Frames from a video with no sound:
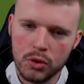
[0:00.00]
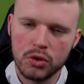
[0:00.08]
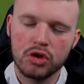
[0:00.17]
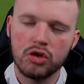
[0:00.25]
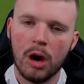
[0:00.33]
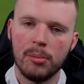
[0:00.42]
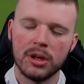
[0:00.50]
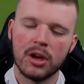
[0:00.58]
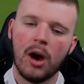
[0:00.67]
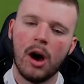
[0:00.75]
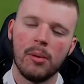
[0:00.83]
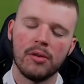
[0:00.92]
do just try and be
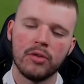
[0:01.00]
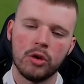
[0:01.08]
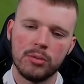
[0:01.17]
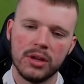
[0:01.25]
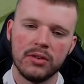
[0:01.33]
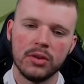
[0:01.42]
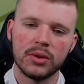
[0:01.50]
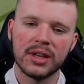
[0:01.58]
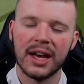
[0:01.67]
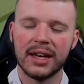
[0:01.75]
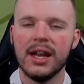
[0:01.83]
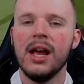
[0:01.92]
calmer for me if you
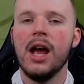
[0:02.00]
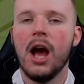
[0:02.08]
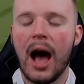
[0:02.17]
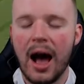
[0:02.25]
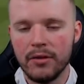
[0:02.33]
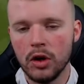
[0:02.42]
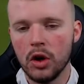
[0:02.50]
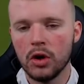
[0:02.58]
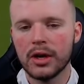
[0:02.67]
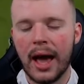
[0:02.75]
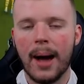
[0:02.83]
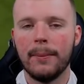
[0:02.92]
can. Have a
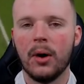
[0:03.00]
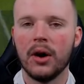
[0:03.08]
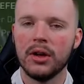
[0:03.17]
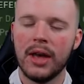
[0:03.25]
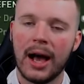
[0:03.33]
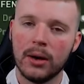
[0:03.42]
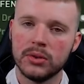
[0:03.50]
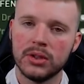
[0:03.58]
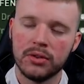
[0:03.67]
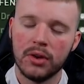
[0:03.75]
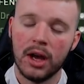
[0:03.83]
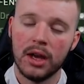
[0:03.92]
look at my how
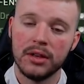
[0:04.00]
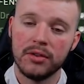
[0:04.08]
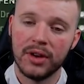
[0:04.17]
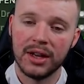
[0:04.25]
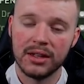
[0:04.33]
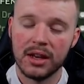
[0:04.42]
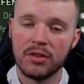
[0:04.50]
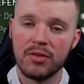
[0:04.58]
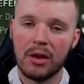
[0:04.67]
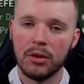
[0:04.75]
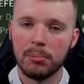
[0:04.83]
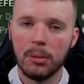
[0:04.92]
to defend in
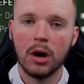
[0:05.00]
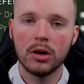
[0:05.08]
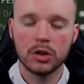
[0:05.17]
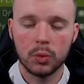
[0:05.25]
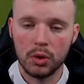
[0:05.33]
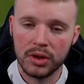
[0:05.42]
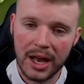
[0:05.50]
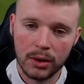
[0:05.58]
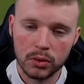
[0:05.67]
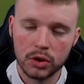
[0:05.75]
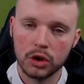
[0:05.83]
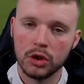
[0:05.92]
around the box with
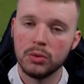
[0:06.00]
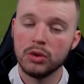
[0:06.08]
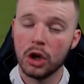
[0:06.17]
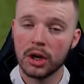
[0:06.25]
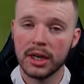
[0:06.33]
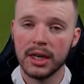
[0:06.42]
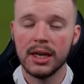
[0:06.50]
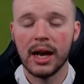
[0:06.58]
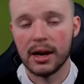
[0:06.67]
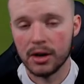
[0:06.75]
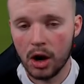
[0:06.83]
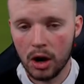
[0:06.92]
L2
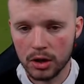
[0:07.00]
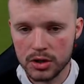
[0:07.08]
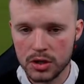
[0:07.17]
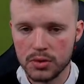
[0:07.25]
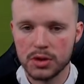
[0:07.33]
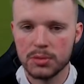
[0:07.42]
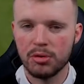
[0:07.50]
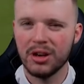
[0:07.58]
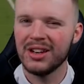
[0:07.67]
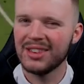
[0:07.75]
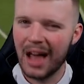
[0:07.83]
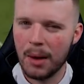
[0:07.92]
jockey and R2
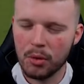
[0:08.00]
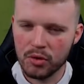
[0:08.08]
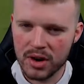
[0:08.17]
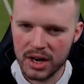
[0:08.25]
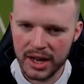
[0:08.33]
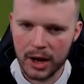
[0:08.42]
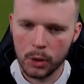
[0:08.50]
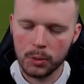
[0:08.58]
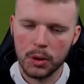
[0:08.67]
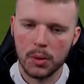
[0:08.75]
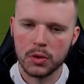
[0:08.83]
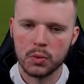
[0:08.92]
sprint. That will really
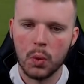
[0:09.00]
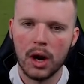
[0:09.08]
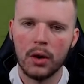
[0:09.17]
help you as